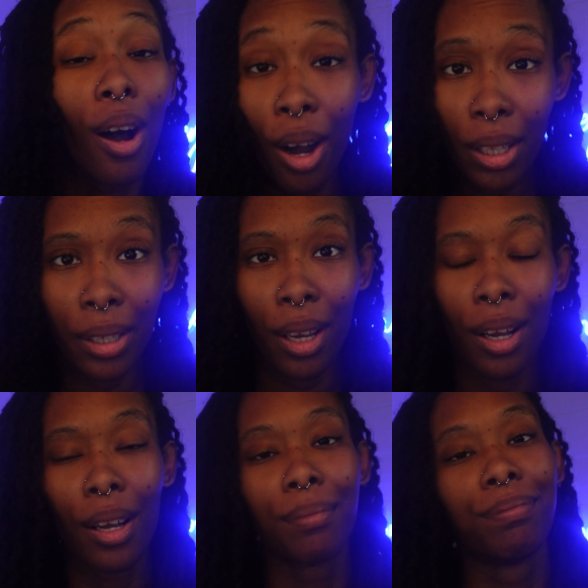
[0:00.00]
All in
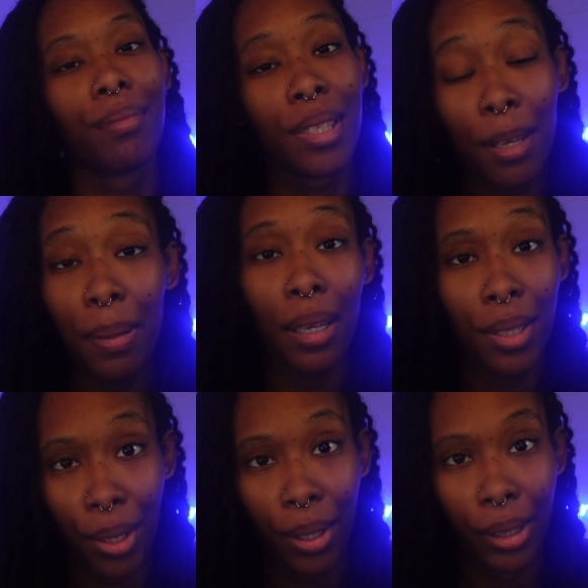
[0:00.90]
all,
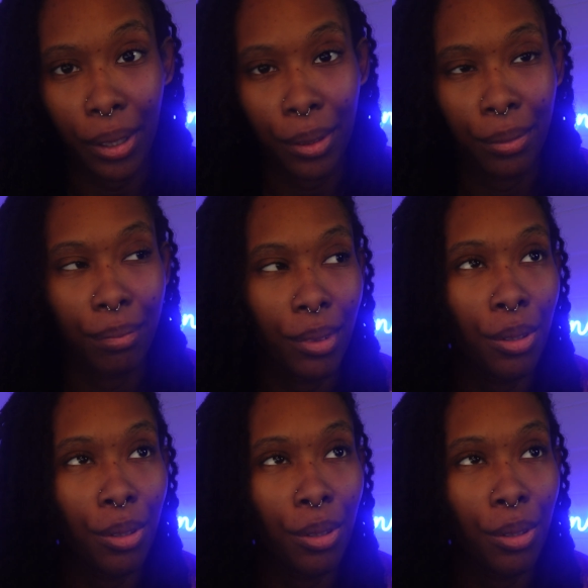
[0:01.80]
CPNs are illegal.